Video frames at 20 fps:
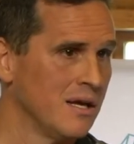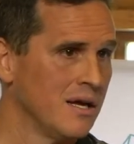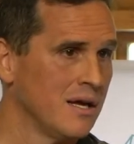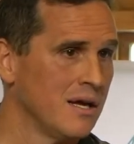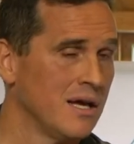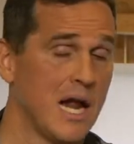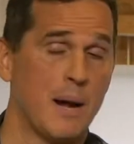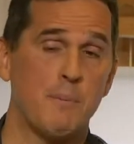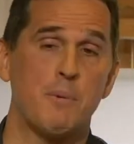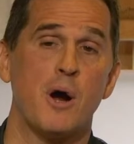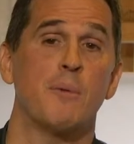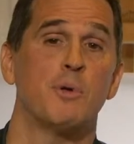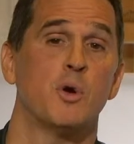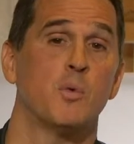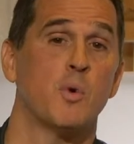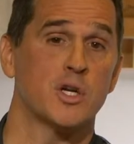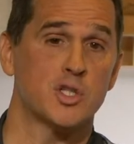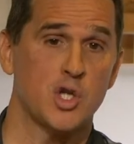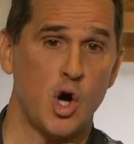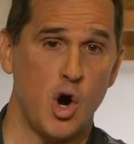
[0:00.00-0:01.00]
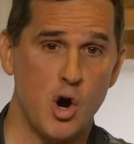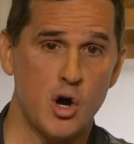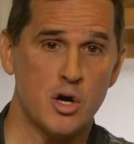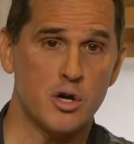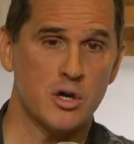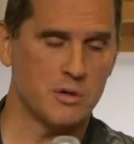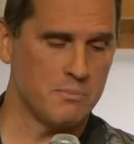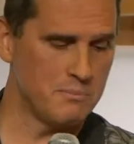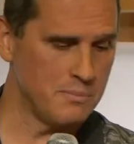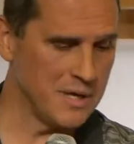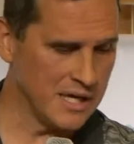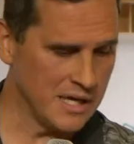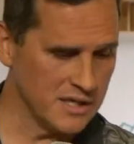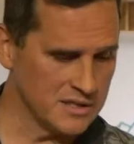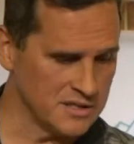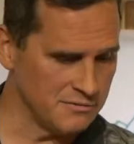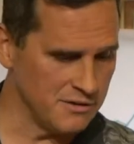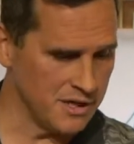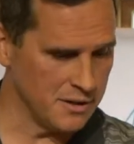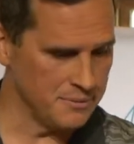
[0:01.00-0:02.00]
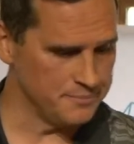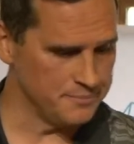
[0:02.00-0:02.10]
And I probably worked harder because of it.